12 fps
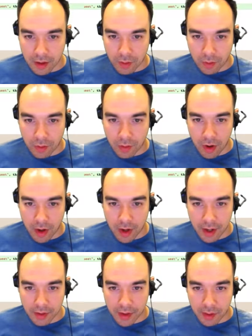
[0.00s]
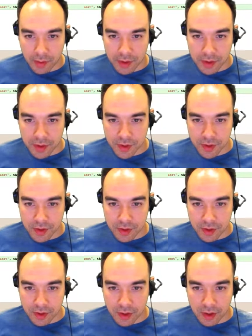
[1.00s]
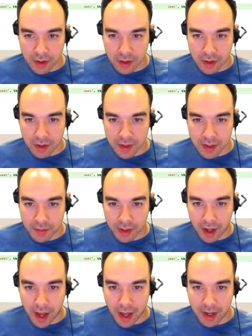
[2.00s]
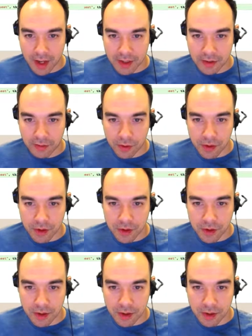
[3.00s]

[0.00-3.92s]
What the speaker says: Right, that was something I had asked for.